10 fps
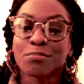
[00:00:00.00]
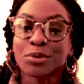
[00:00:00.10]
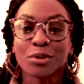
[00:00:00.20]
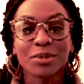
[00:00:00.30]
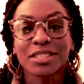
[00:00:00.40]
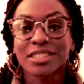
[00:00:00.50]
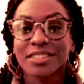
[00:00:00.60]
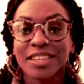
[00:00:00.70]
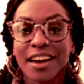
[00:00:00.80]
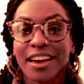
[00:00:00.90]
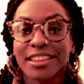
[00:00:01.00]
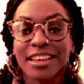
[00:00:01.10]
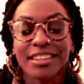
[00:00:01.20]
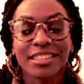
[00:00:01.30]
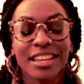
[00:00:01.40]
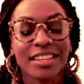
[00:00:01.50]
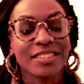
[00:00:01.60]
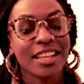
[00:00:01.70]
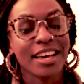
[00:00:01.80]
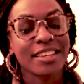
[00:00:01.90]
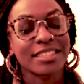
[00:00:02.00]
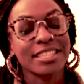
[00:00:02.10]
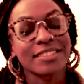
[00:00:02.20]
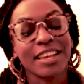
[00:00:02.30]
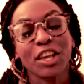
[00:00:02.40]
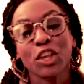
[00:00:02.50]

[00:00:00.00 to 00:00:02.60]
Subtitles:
pulled me to the side like the next class, and he's like,